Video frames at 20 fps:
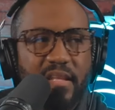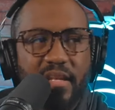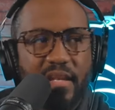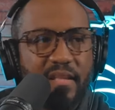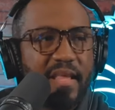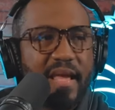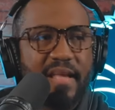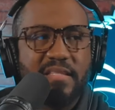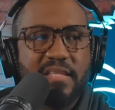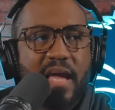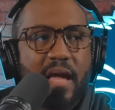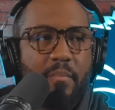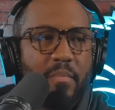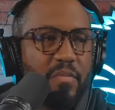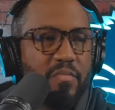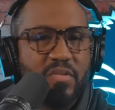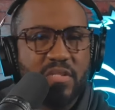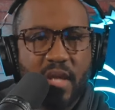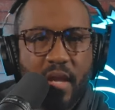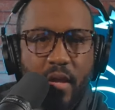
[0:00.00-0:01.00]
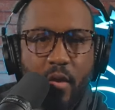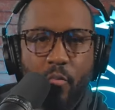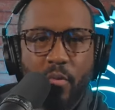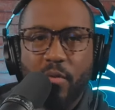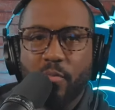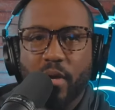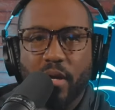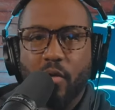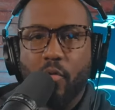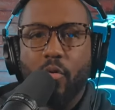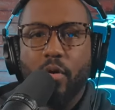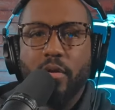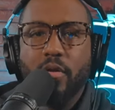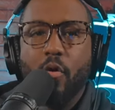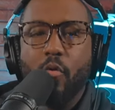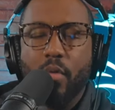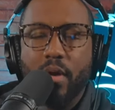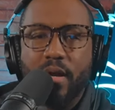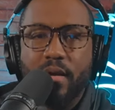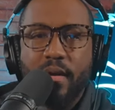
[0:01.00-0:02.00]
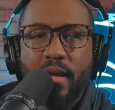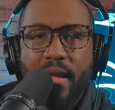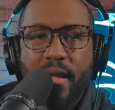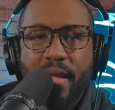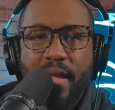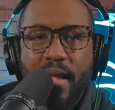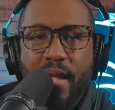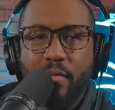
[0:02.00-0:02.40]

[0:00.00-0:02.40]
And then at that time, it was we weren't going nowhere.